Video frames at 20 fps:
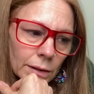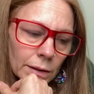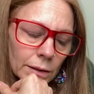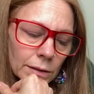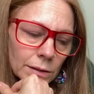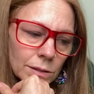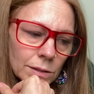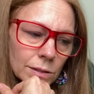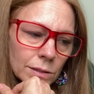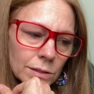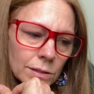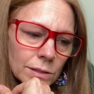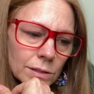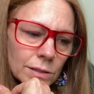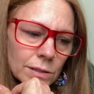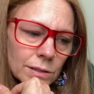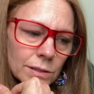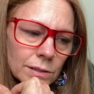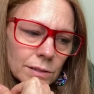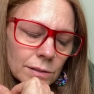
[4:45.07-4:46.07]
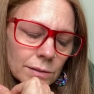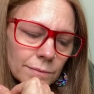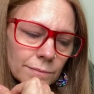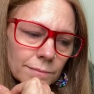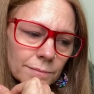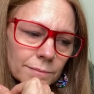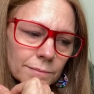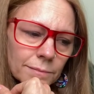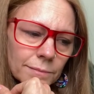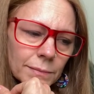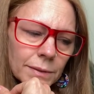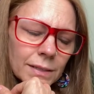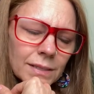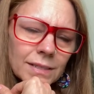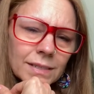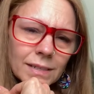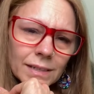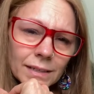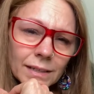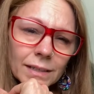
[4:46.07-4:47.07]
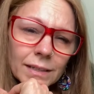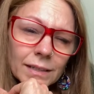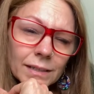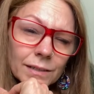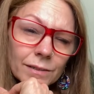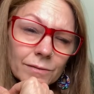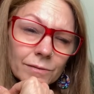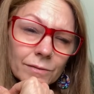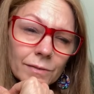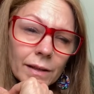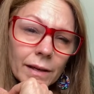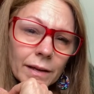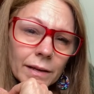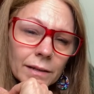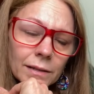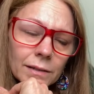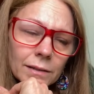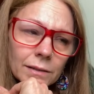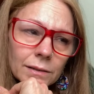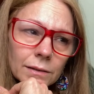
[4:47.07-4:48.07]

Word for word: It's just indicative that